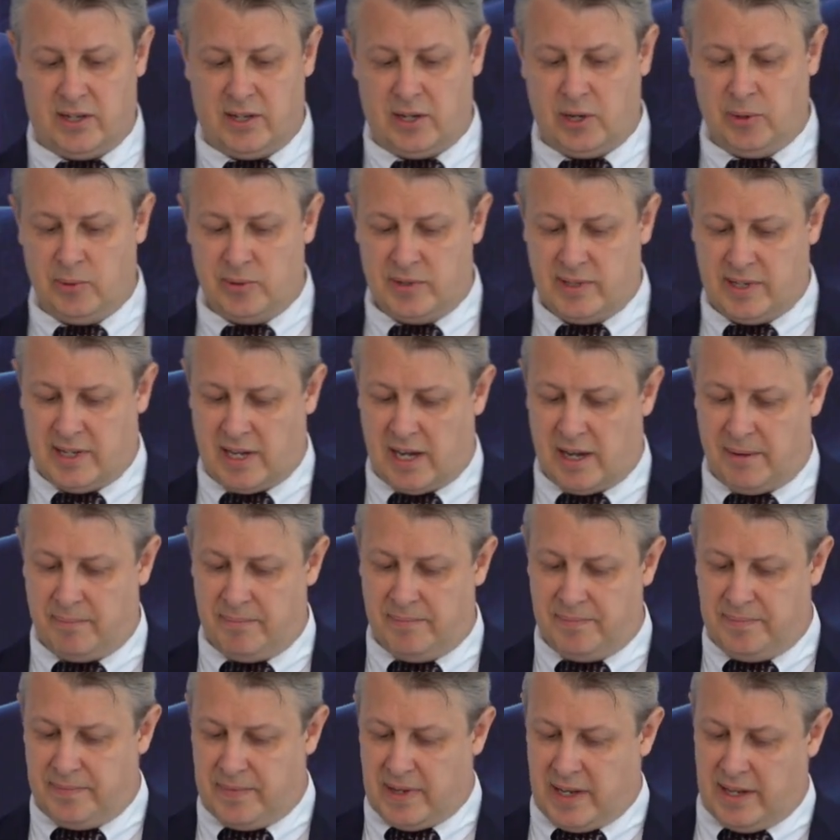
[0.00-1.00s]

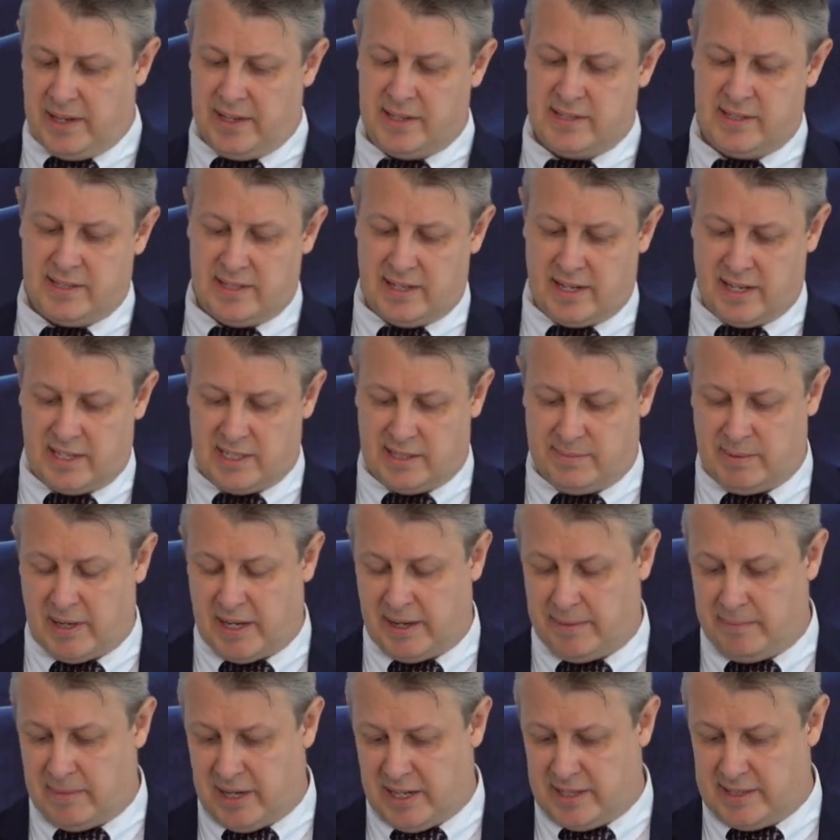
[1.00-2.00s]
outcome incidence
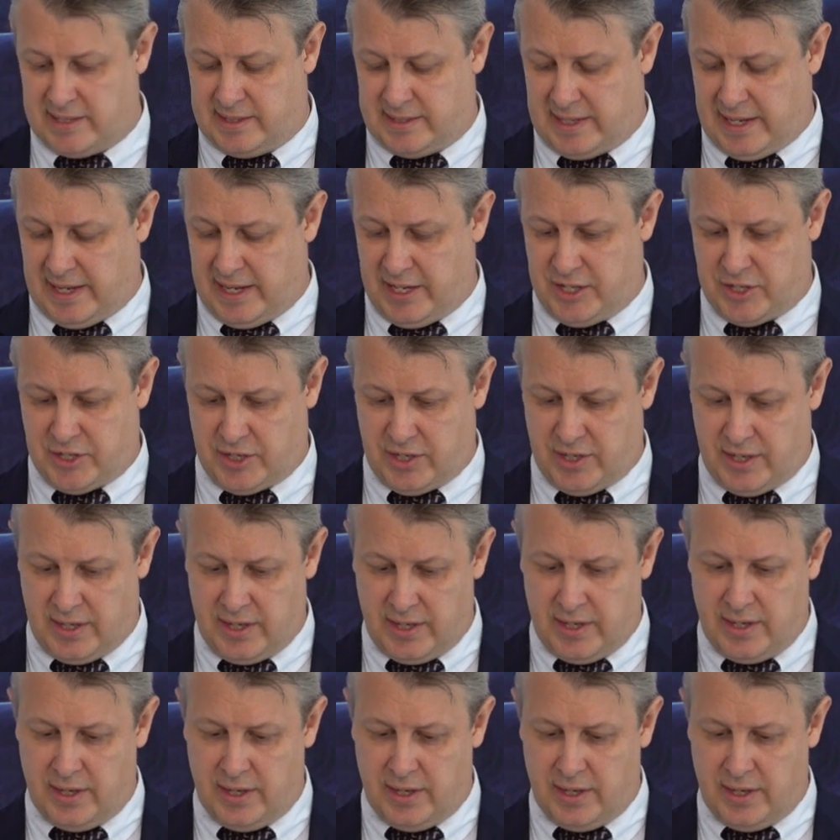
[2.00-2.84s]
by stage,